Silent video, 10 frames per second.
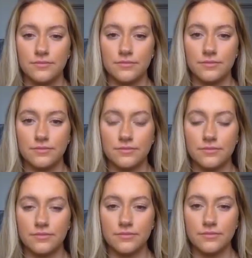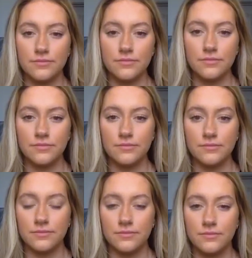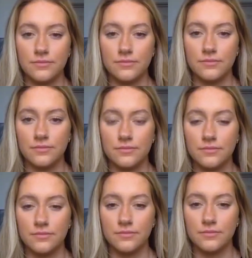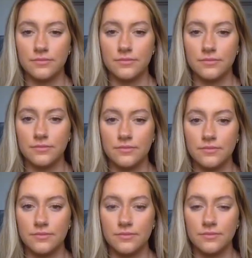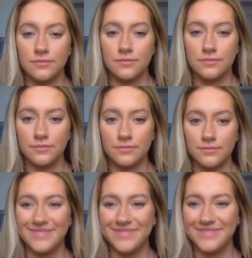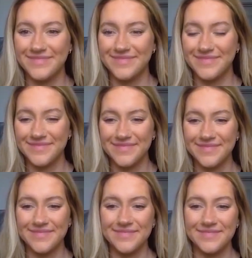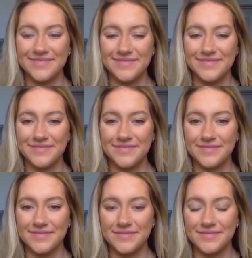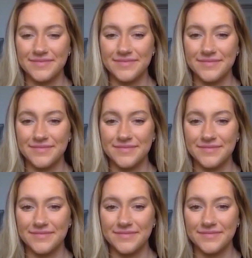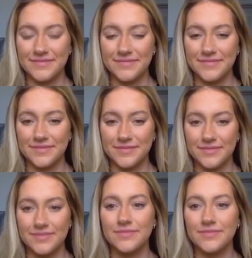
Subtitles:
The person shown says nothing.